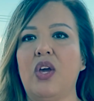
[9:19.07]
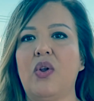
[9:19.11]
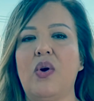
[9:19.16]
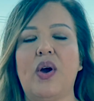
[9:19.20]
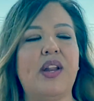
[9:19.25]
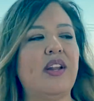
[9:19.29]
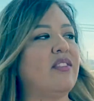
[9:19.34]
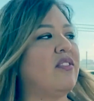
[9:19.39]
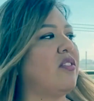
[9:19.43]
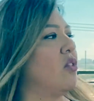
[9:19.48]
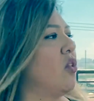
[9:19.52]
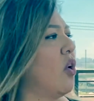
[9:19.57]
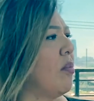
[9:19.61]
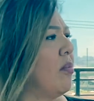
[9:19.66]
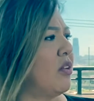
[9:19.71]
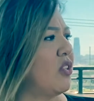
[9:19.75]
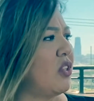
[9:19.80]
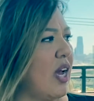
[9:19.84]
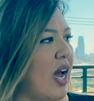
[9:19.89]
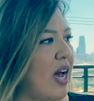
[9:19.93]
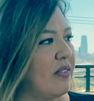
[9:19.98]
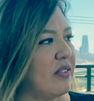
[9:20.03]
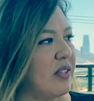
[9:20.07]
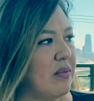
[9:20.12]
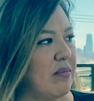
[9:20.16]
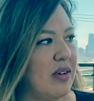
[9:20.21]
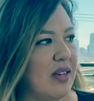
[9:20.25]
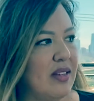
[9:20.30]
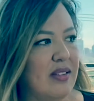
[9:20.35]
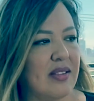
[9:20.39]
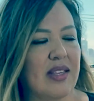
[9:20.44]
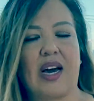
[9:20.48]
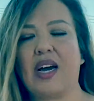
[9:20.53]
it's normal to have some
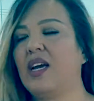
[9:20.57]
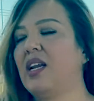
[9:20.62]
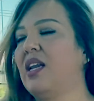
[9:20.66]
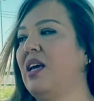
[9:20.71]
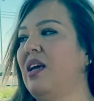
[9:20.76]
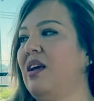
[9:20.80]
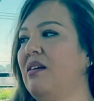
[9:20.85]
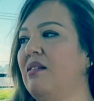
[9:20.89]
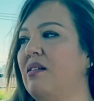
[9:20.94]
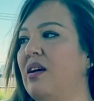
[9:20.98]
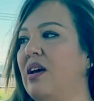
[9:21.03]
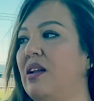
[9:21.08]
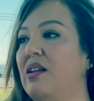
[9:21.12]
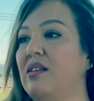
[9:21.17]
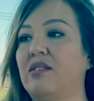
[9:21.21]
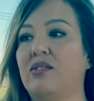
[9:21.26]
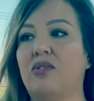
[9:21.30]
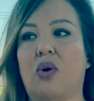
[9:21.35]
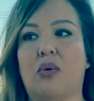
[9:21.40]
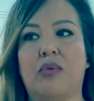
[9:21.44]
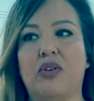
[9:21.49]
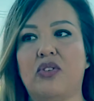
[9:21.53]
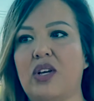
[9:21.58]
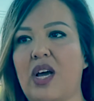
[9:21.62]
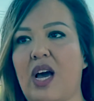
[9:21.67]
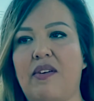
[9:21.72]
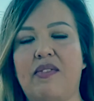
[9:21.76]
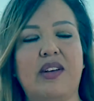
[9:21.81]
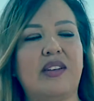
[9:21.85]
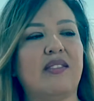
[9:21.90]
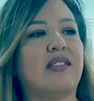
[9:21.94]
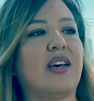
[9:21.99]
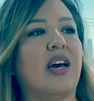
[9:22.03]
anxiety. It is normal to
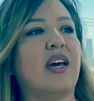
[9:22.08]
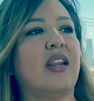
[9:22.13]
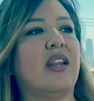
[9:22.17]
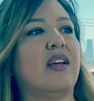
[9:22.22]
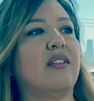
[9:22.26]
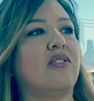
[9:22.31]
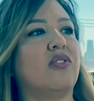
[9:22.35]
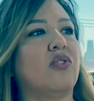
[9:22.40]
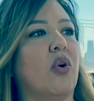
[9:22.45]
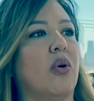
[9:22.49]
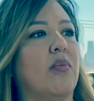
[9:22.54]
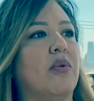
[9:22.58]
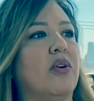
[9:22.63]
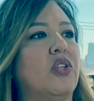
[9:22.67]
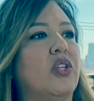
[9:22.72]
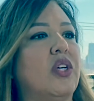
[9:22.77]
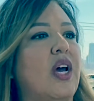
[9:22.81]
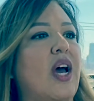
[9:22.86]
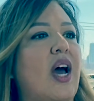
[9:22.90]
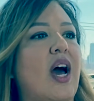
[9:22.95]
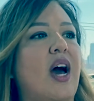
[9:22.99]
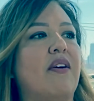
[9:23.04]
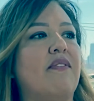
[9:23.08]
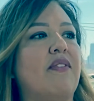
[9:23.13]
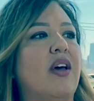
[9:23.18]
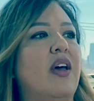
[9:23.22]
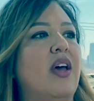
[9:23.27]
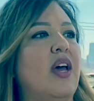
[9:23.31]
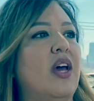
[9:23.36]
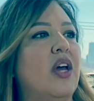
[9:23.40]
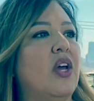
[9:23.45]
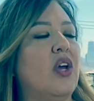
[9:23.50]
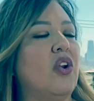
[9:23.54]
have anxiety. It's normal to have,
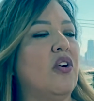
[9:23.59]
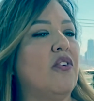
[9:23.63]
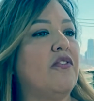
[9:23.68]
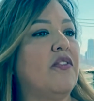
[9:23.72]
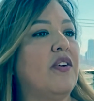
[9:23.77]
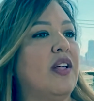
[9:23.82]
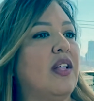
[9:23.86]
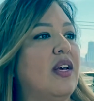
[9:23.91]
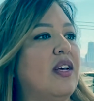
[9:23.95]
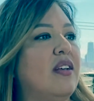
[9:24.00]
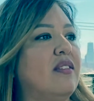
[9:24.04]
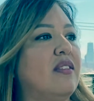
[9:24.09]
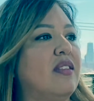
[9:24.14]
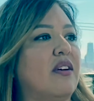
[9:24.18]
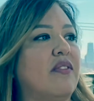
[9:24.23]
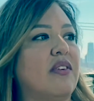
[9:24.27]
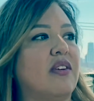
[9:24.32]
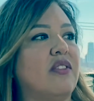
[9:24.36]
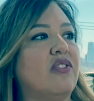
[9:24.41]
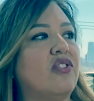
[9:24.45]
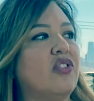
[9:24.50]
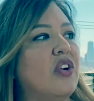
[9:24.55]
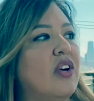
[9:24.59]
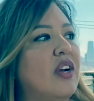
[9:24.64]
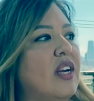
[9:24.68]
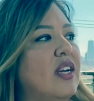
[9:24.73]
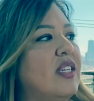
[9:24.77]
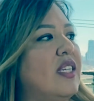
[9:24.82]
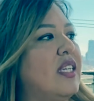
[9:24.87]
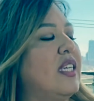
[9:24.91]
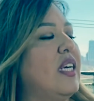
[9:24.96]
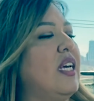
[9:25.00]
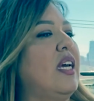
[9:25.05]
feelings of
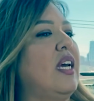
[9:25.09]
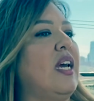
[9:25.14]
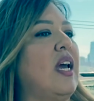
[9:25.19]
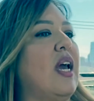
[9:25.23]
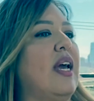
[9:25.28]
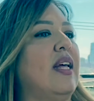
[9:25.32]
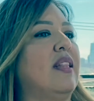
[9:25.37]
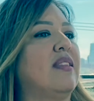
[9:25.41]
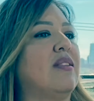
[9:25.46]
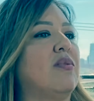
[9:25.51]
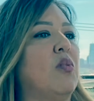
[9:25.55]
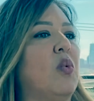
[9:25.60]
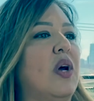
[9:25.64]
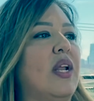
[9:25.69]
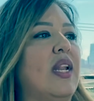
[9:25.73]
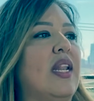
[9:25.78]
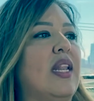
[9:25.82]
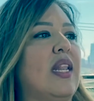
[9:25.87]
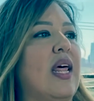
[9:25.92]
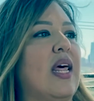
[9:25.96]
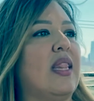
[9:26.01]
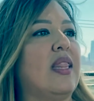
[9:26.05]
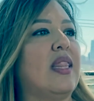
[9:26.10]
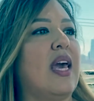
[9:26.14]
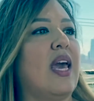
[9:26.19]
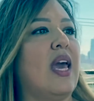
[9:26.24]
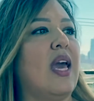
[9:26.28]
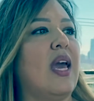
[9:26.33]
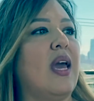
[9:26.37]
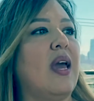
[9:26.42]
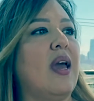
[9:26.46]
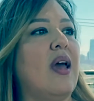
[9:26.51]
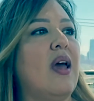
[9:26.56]
uncertainty. It's when
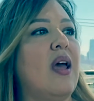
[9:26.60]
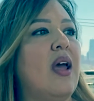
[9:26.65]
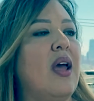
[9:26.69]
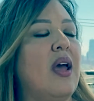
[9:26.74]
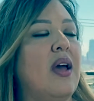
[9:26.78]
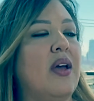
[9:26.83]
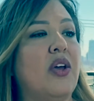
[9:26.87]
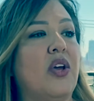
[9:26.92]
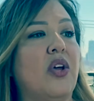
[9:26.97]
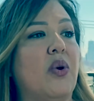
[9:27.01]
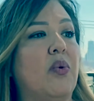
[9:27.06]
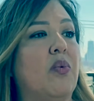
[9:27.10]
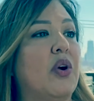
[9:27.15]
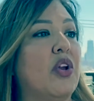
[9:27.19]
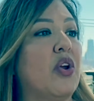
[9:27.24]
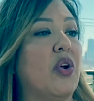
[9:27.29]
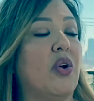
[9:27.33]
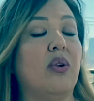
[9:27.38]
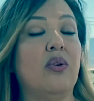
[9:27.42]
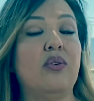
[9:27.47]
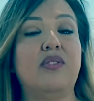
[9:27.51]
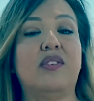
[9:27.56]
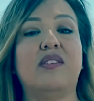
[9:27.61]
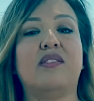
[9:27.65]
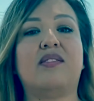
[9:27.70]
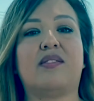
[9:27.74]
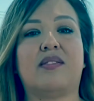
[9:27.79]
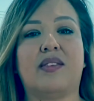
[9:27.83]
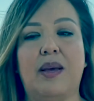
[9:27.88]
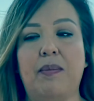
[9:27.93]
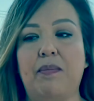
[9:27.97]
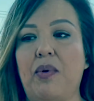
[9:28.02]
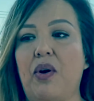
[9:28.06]
when you're losing
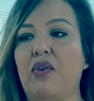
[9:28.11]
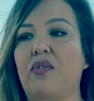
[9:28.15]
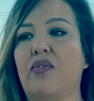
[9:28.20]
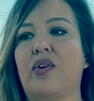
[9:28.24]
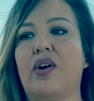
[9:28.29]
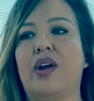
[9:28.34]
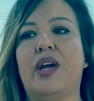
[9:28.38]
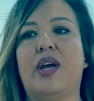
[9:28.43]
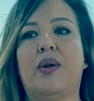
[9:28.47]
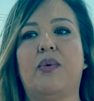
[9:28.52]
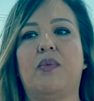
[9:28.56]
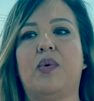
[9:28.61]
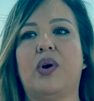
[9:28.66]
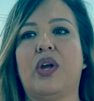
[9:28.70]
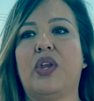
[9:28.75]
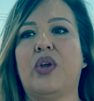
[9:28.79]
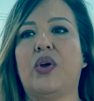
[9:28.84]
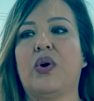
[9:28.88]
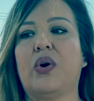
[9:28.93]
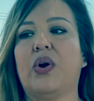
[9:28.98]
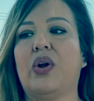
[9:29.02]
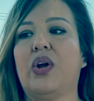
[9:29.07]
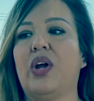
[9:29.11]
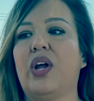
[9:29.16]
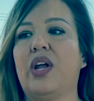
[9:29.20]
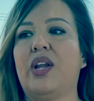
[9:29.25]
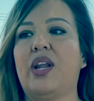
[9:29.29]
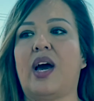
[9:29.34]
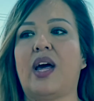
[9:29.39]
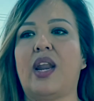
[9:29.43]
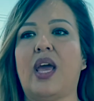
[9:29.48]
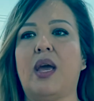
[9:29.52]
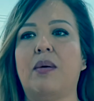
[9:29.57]
sleep over it, when you're
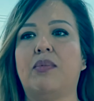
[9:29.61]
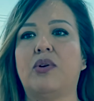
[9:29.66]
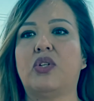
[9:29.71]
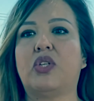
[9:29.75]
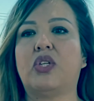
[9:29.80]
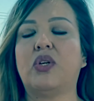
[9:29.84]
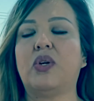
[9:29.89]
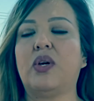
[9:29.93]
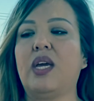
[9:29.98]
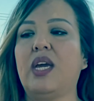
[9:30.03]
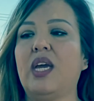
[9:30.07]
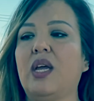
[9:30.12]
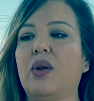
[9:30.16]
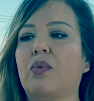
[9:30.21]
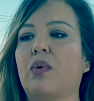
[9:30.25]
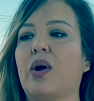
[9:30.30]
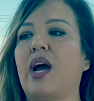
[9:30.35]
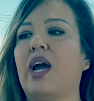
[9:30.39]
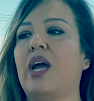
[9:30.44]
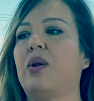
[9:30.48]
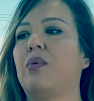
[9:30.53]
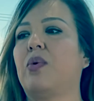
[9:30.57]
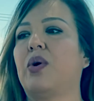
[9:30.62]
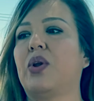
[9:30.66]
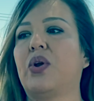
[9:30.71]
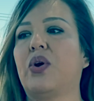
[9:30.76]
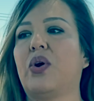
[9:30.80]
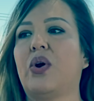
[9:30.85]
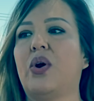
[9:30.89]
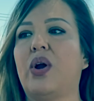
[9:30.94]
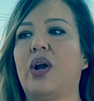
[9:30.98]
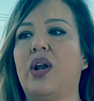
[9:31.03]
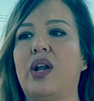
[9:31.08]
not able to eat right, when
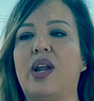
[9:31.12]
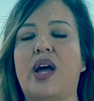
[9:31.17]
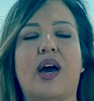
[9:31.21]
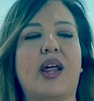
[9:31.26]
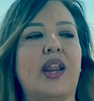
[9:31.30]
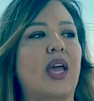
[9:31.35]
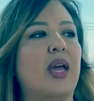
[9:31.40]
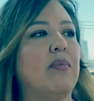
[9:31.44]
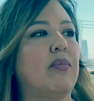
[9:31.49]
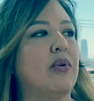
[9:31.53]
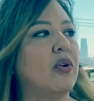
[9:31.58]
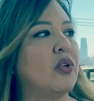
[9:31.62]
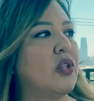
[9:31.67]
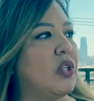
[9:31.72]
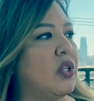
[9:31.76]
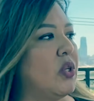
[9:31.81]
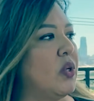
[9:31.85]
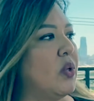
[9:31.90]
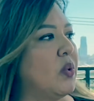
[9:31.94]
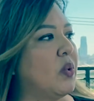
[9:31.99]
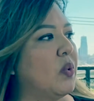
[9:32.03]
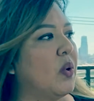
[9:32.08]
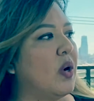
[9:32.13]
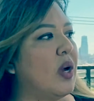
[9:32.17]
you're not able to,